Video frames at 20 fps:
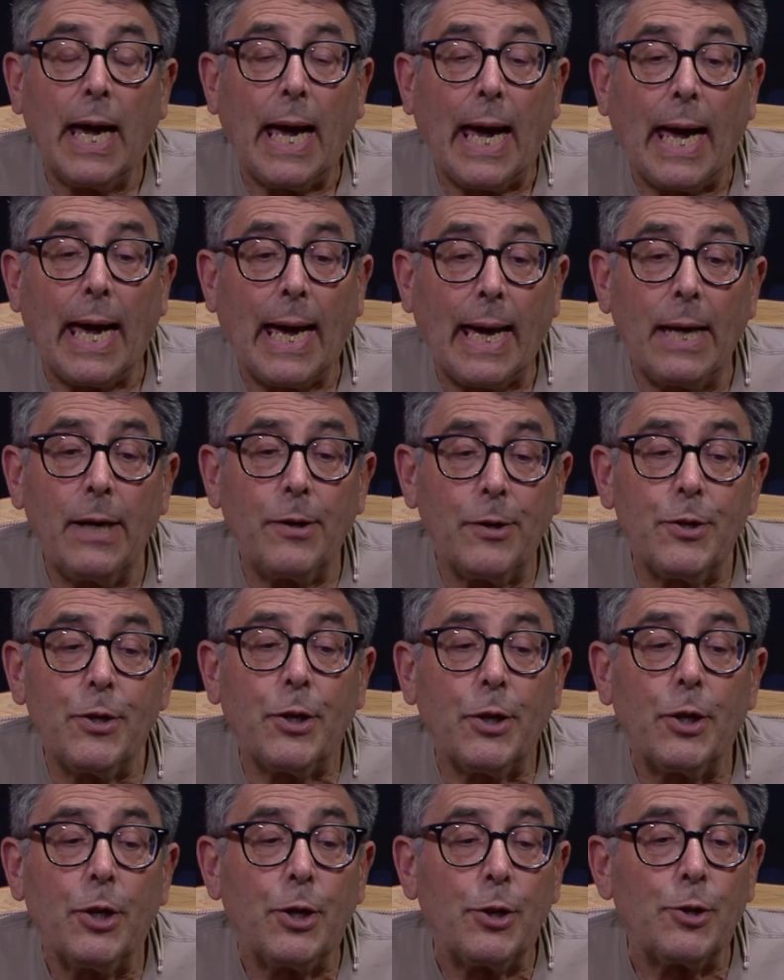And
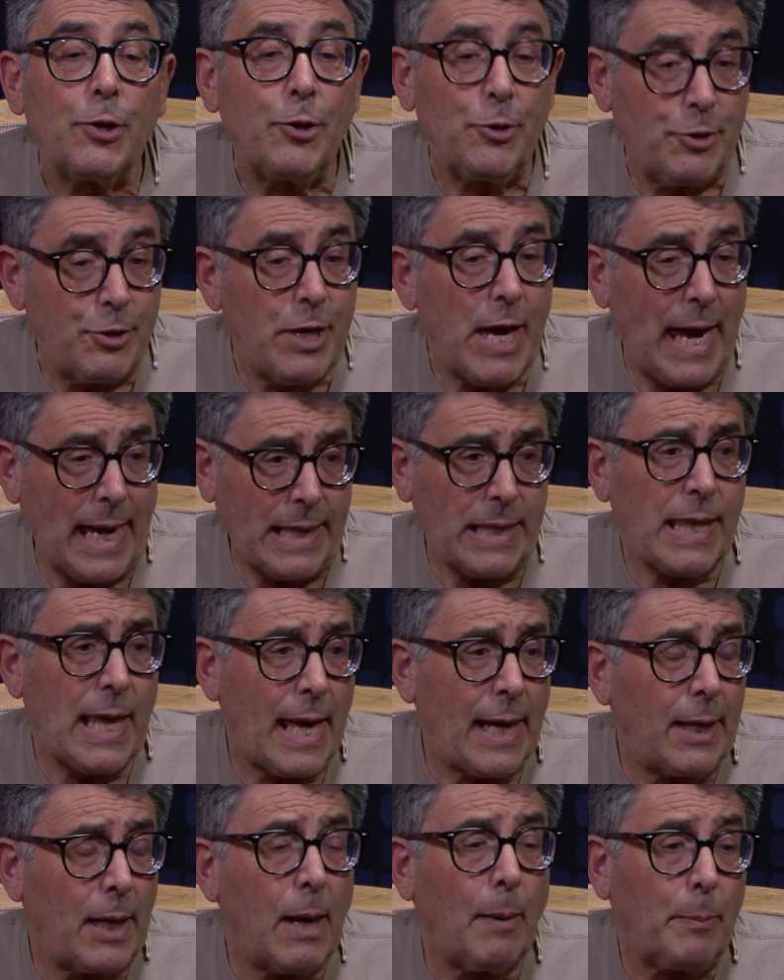to take
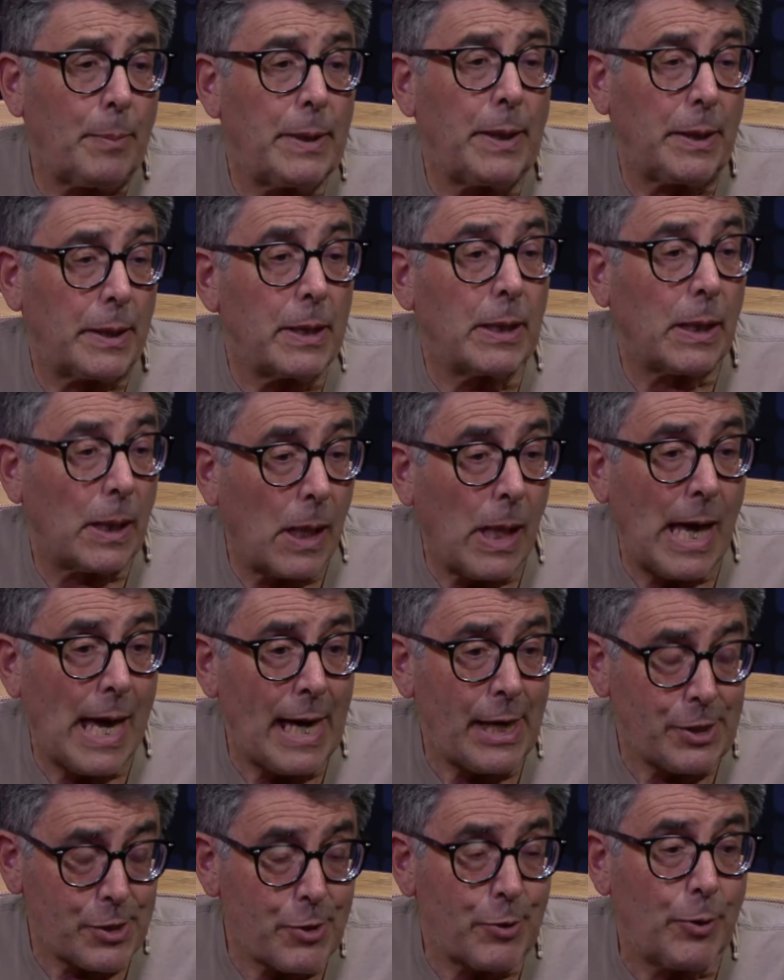that up in the
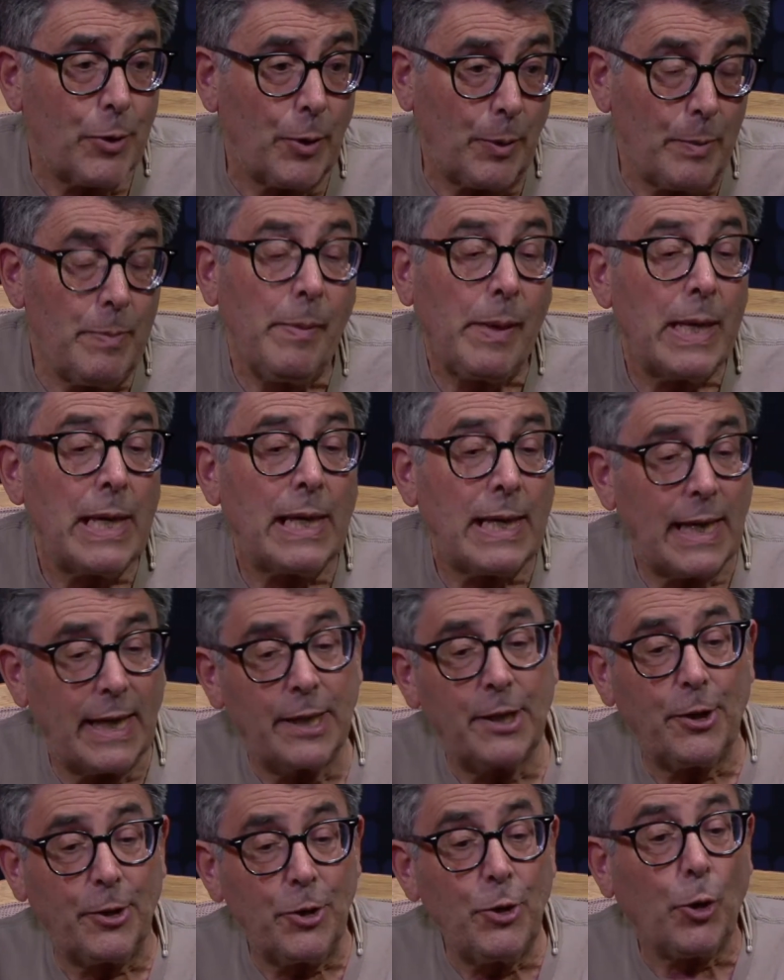classroom
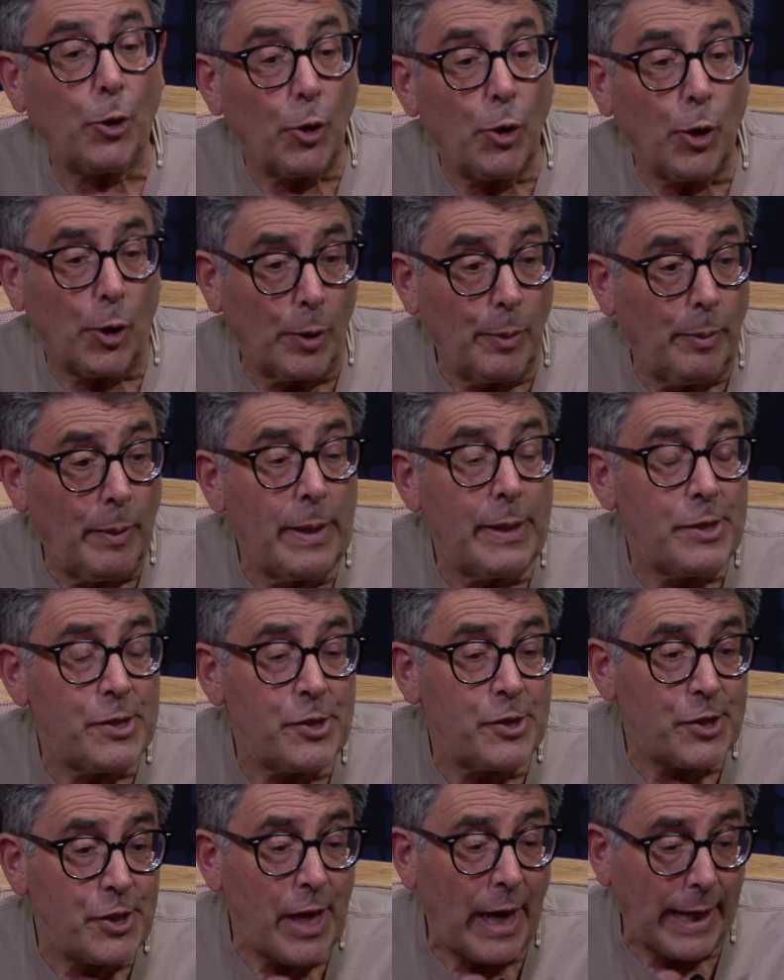in an urban
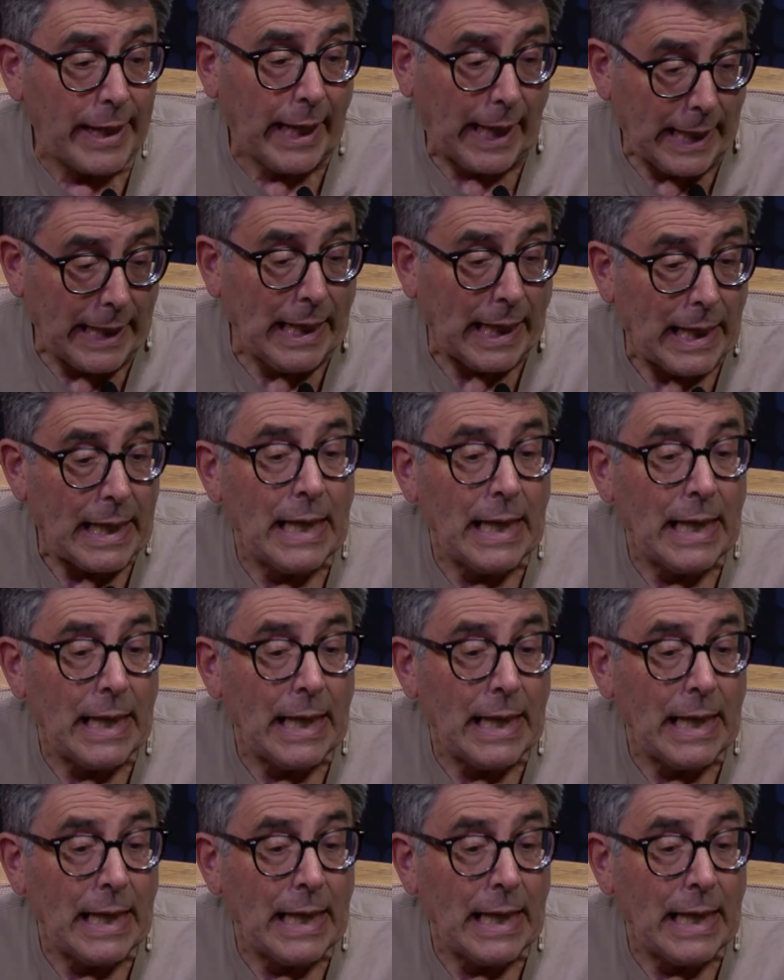setting